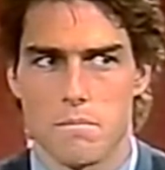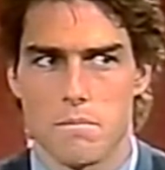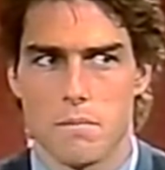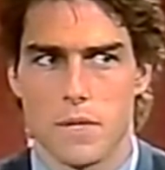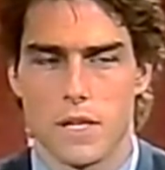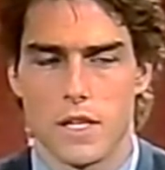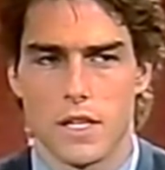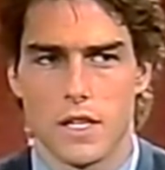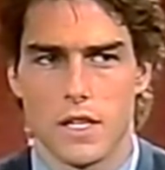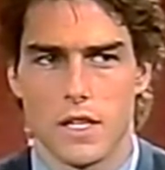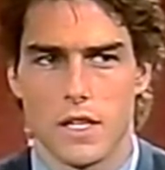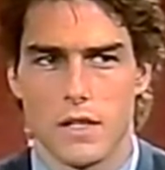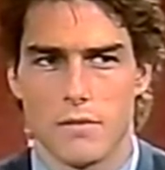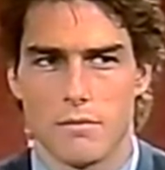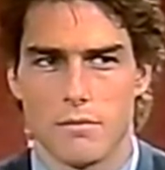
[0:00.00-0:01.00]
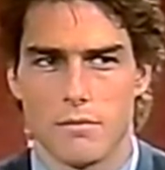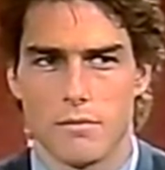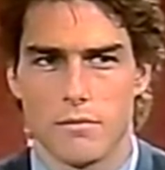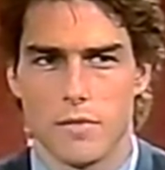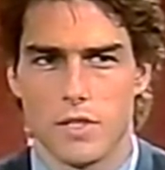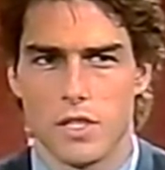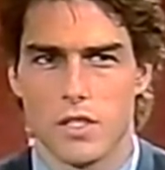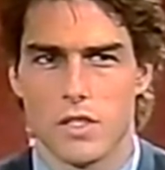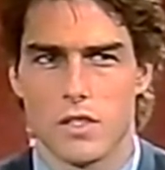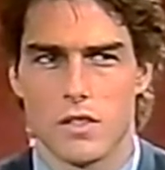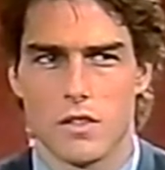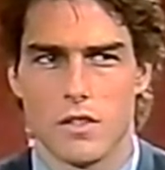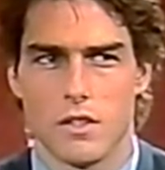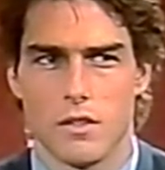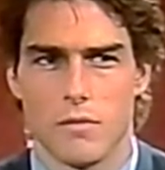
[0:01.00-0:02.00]
but since
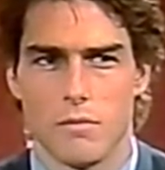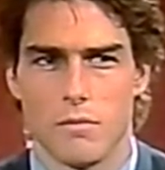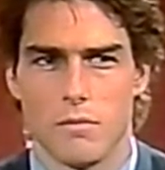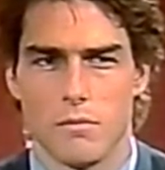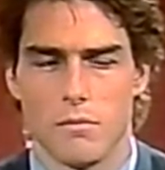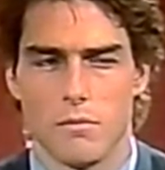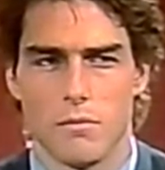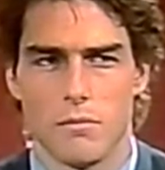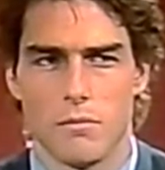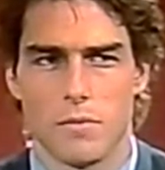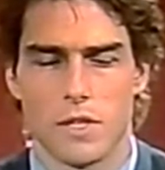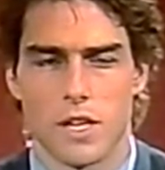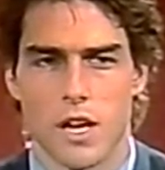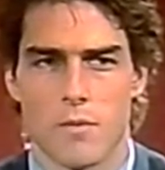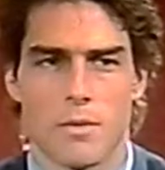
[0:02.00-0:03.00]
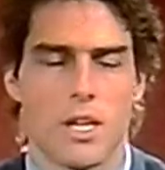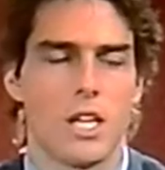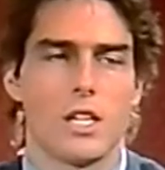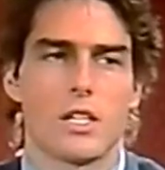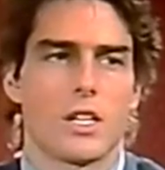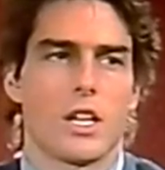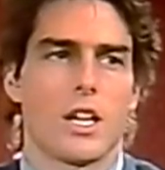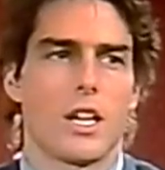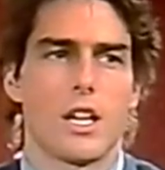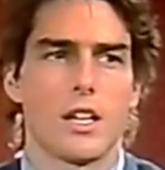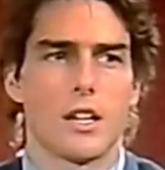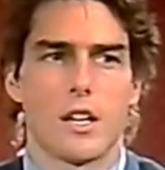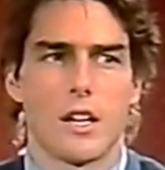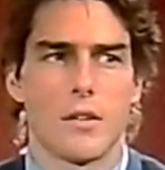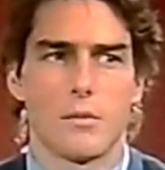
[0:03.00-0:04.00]
the nomination,
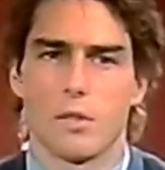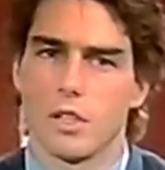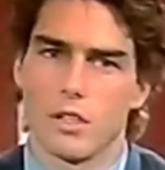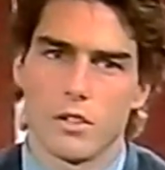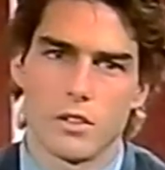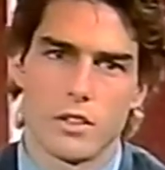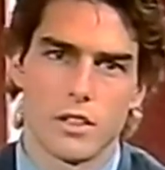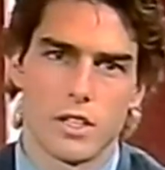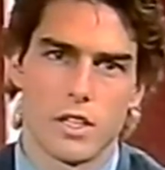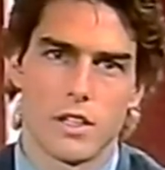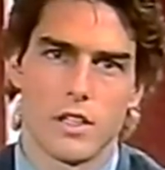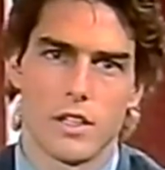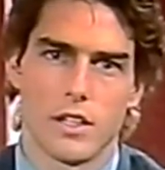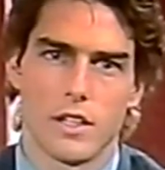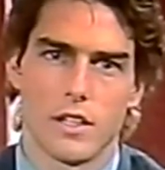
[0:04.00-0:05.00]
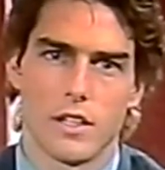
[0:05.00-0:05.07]
I really couldn't tell you that.